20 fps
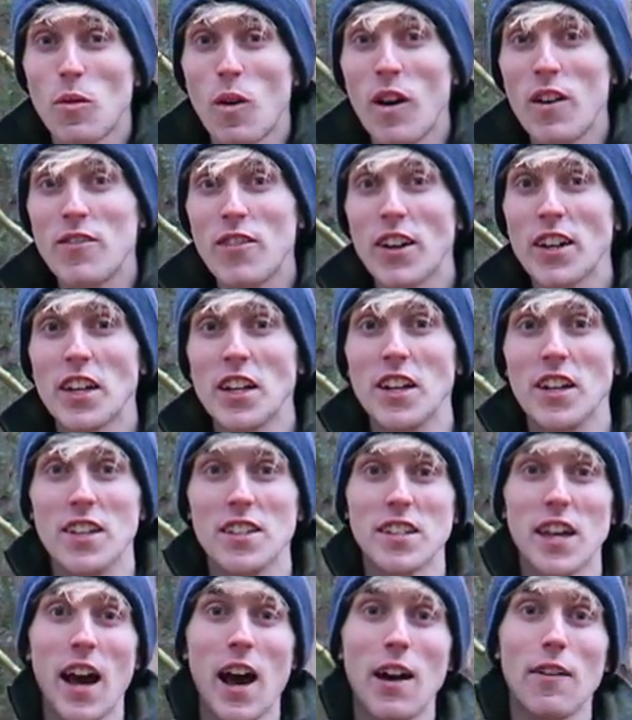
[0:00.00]
quite regular
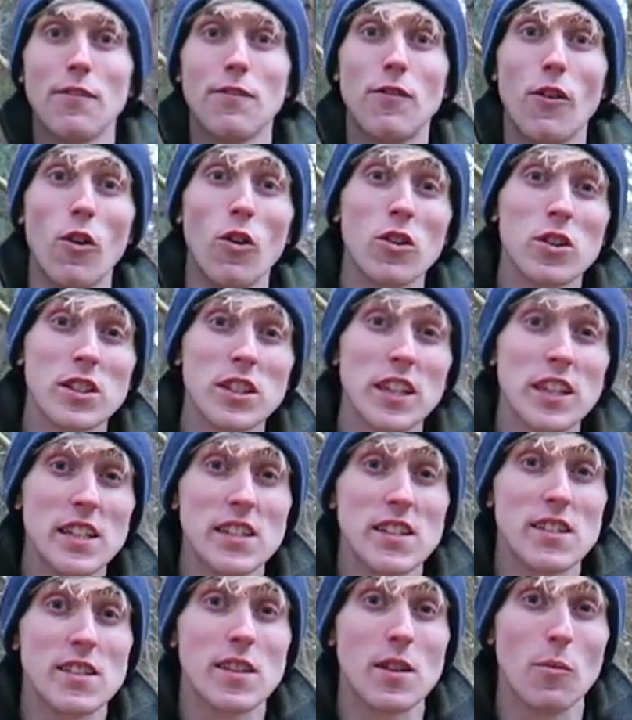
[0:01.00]
to have four
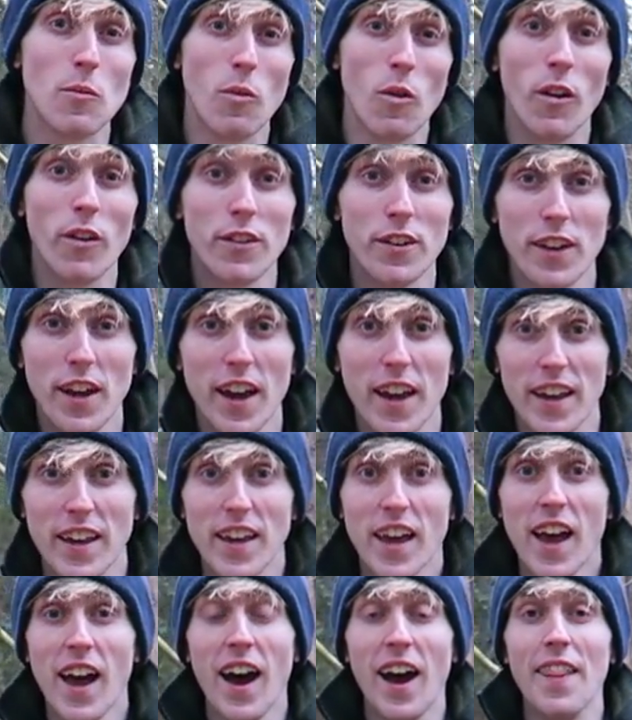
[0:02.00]
seasons in one day.
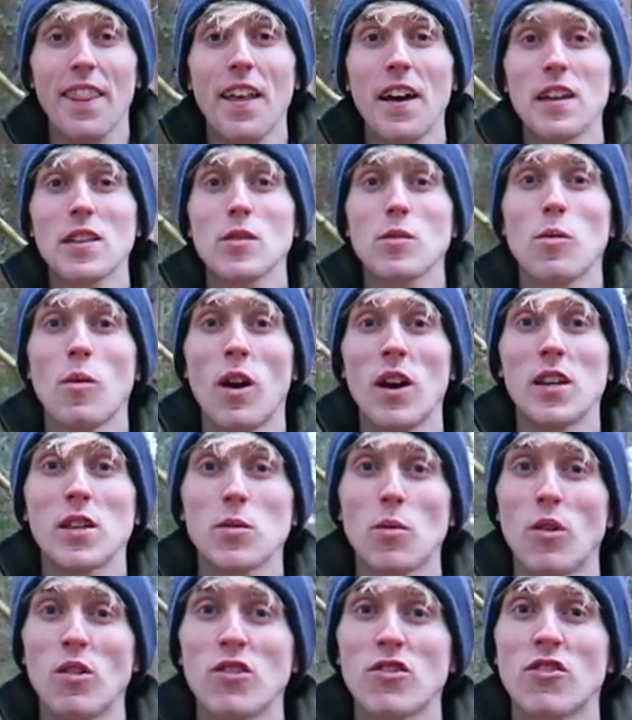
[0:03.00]
And that's why
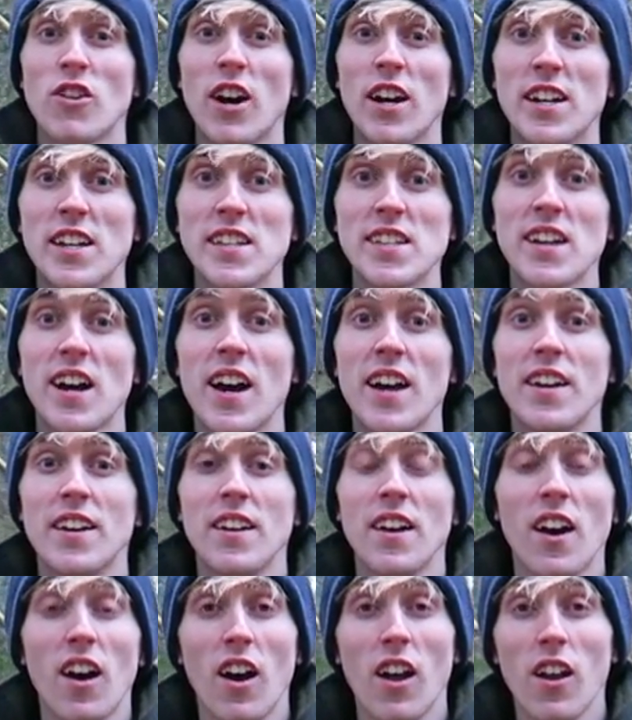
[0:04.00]
Swanndri
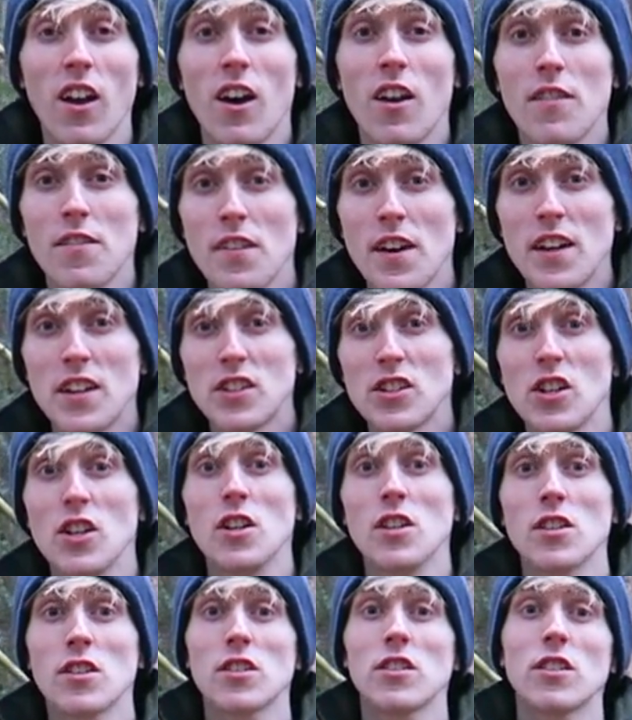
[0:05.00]
design a lot of their
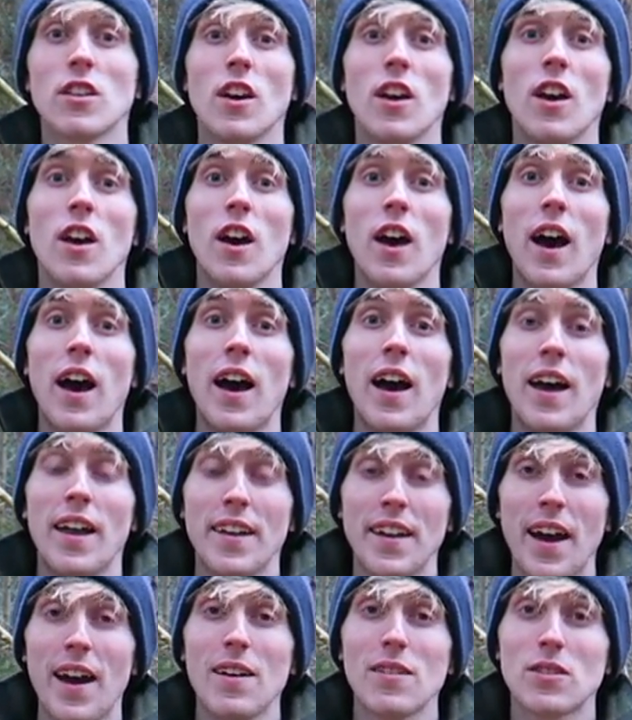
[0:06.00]
shirts
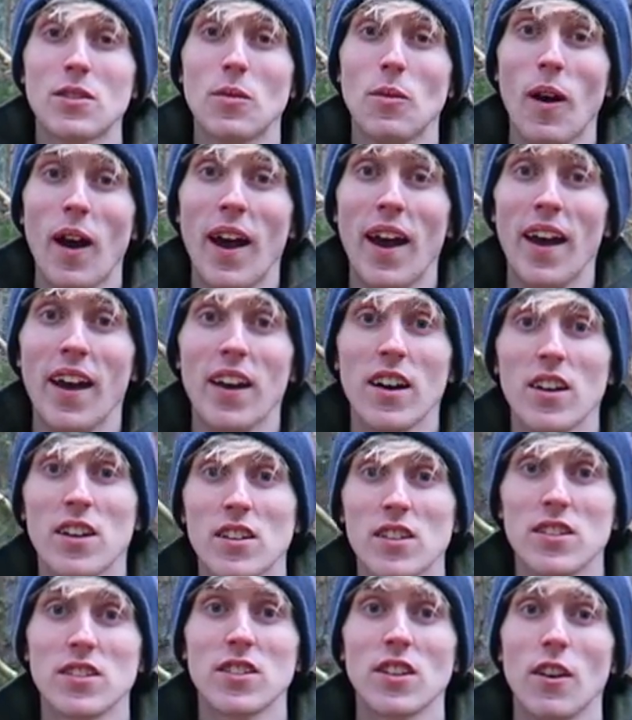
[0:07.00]
and outerwear
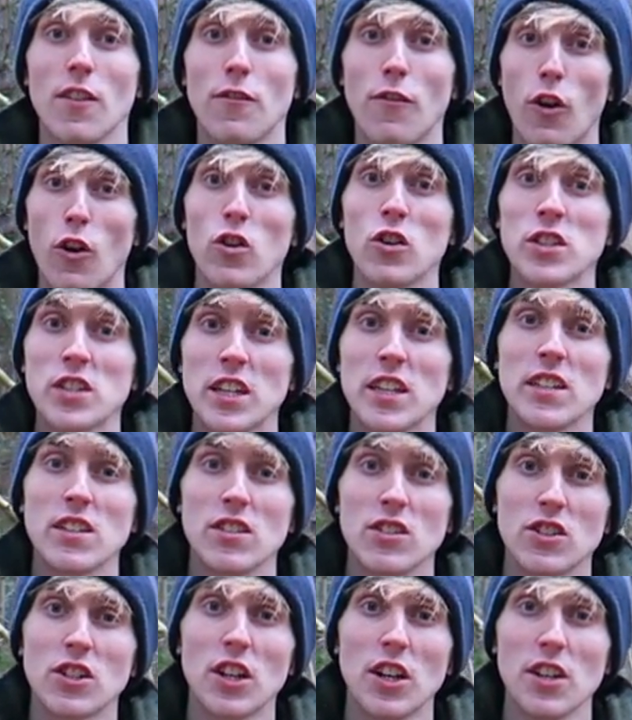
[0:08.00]
as four
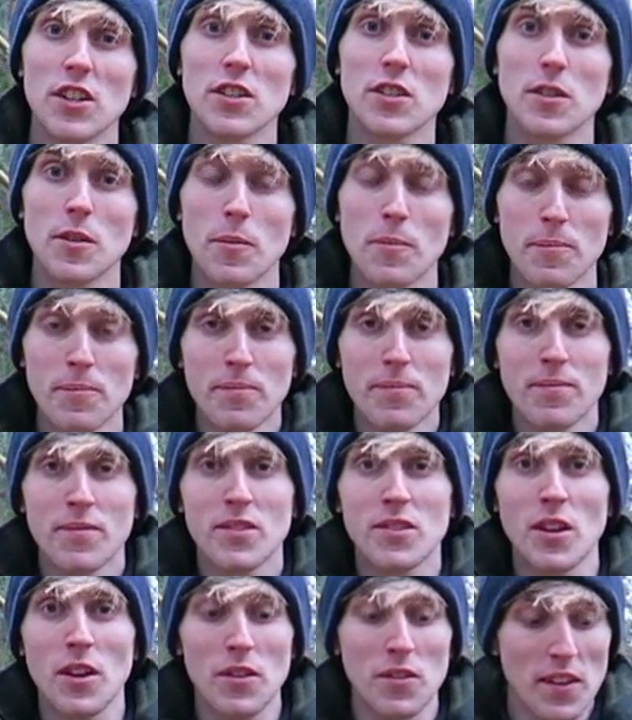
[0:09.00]
season shirts.
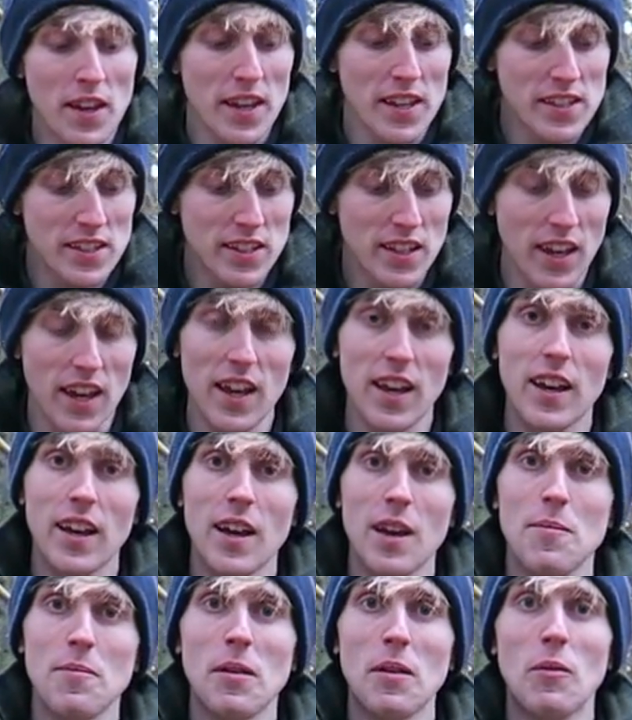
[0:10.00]
So this
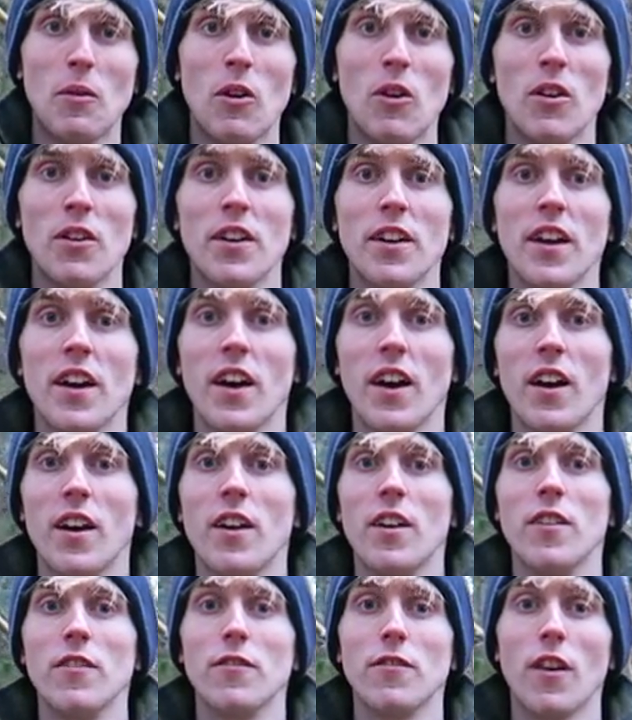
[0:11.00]
can be worn
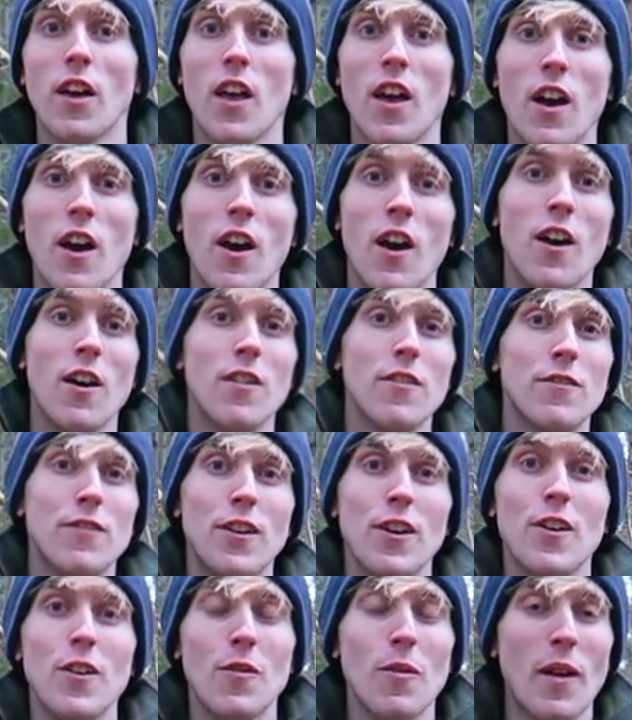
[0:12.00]

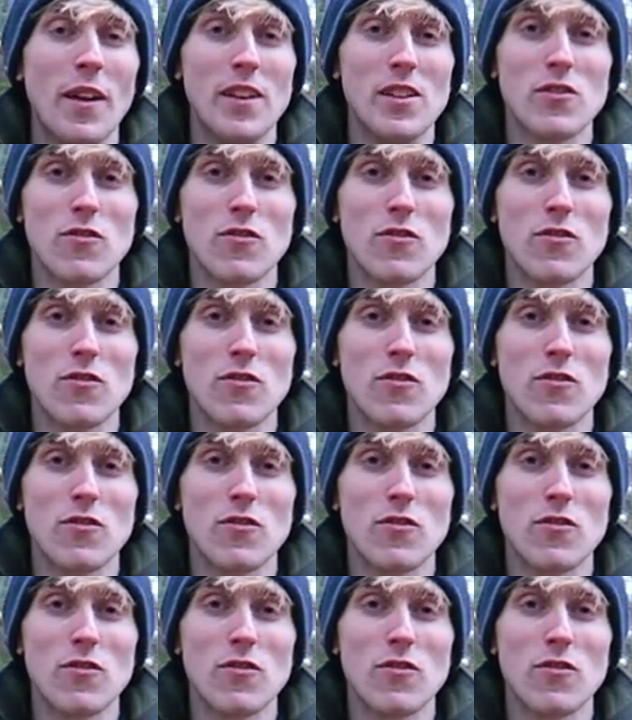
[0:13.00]
for when